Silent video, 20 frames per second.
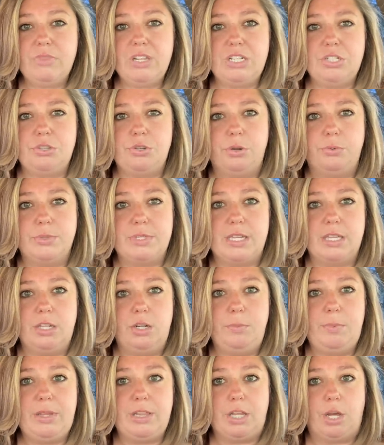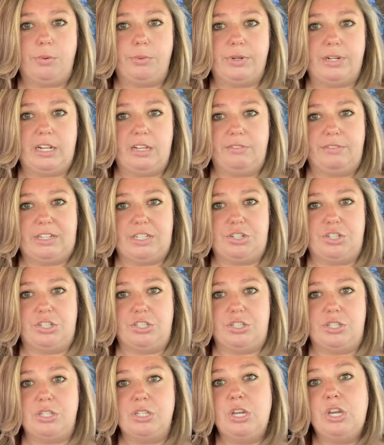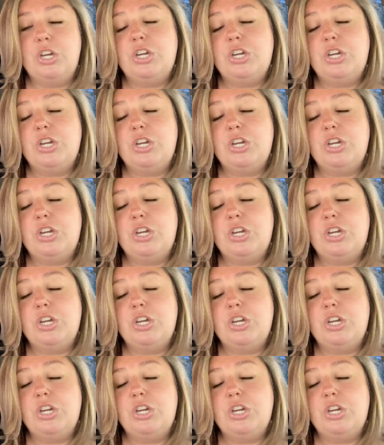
So it was a little bit lower in elevation.